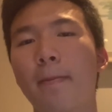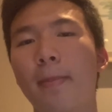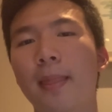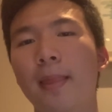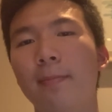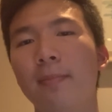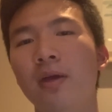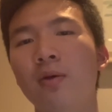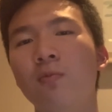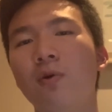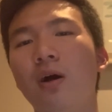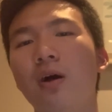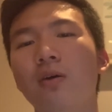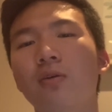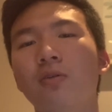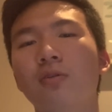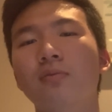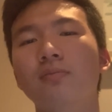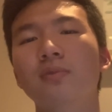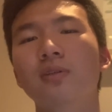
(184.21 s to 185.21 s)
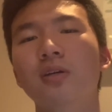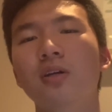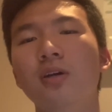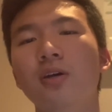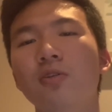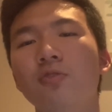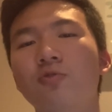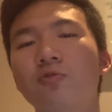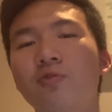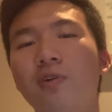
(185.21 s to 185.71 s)
Meanwhile,
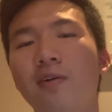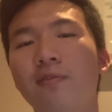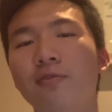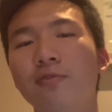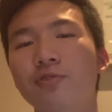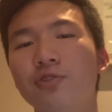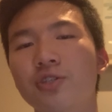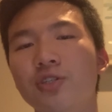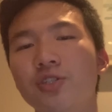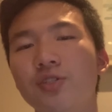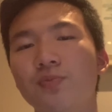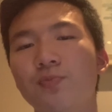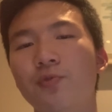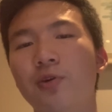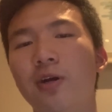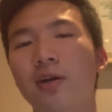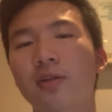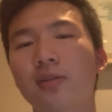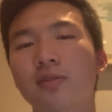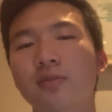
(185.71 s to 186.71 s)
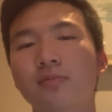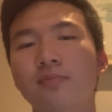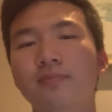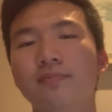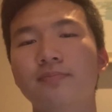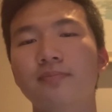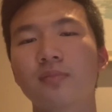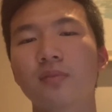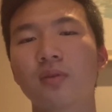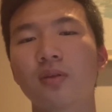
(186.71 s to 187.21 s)
the revolution spread.
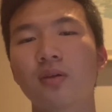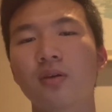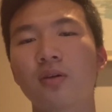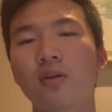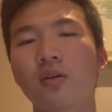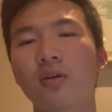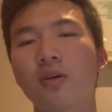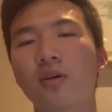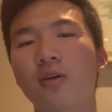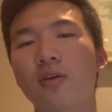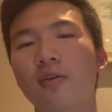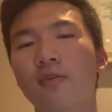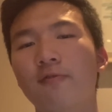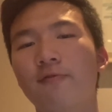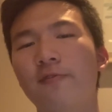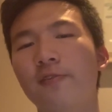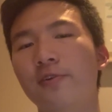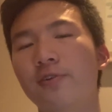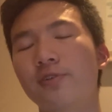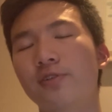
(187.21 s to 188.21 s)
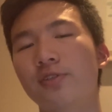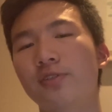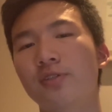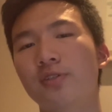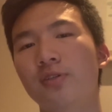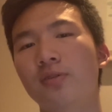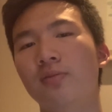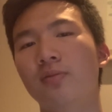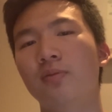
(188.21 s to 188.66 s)
First,